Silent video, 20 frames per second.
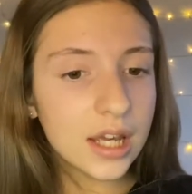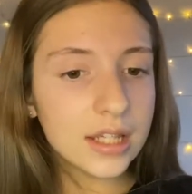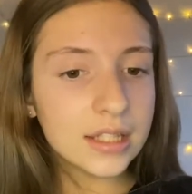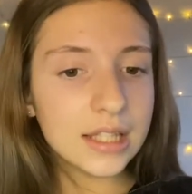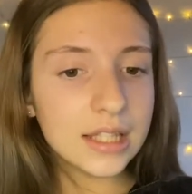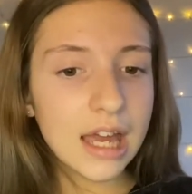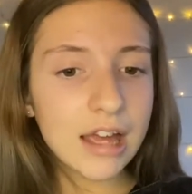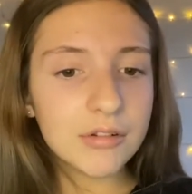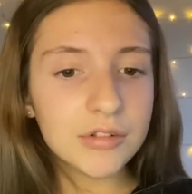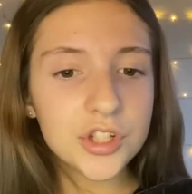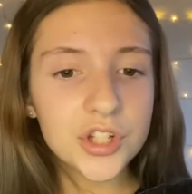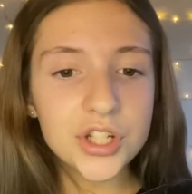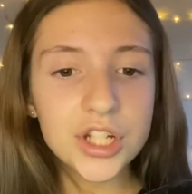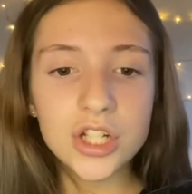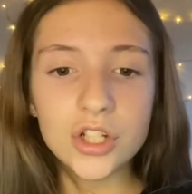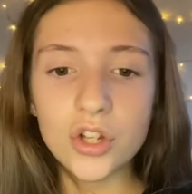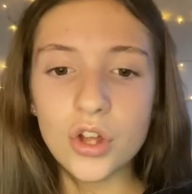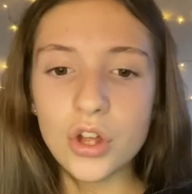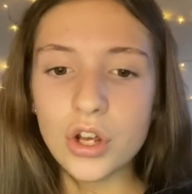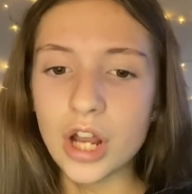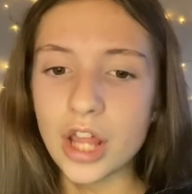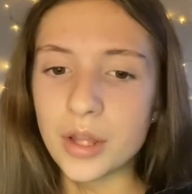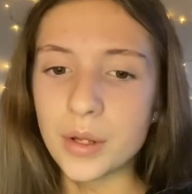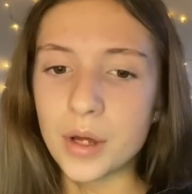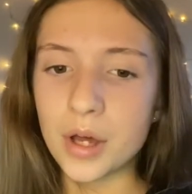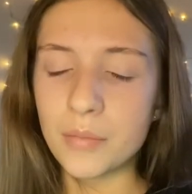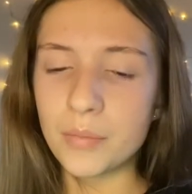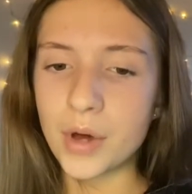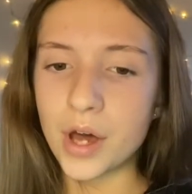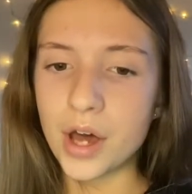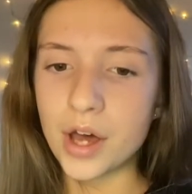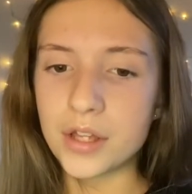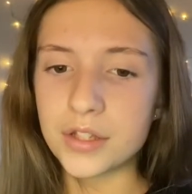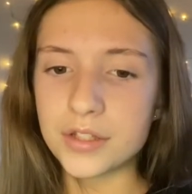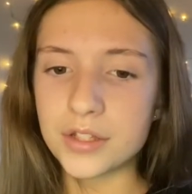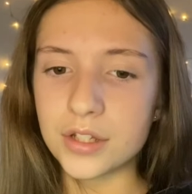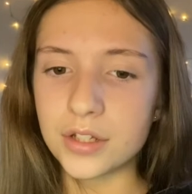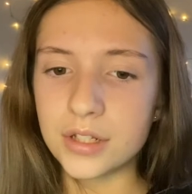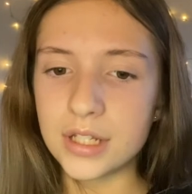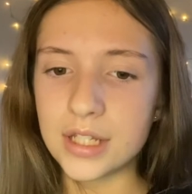Yet she didn't look like a
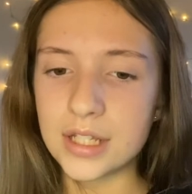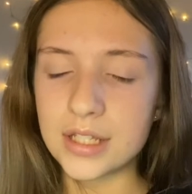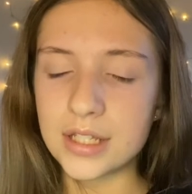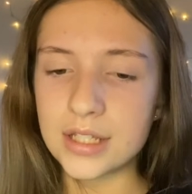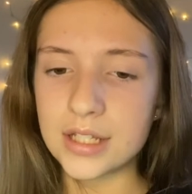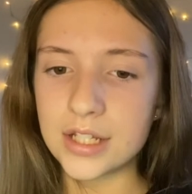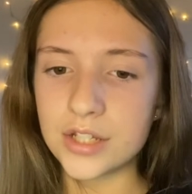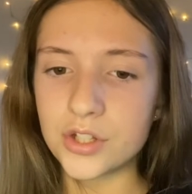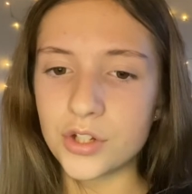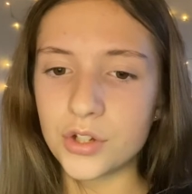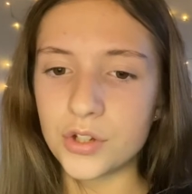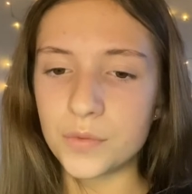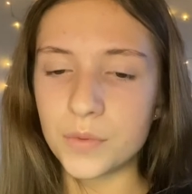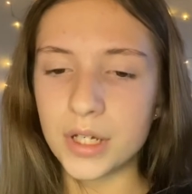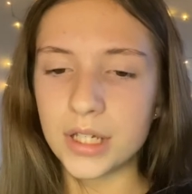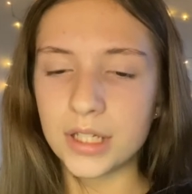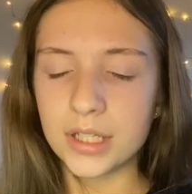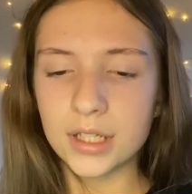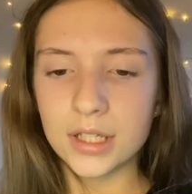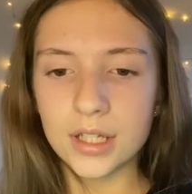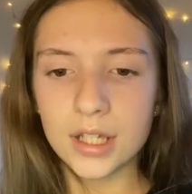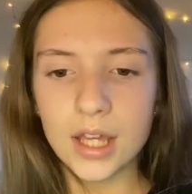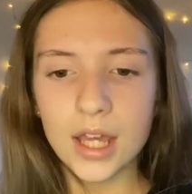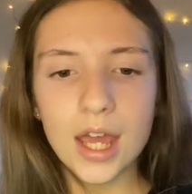person easily to hoodwink.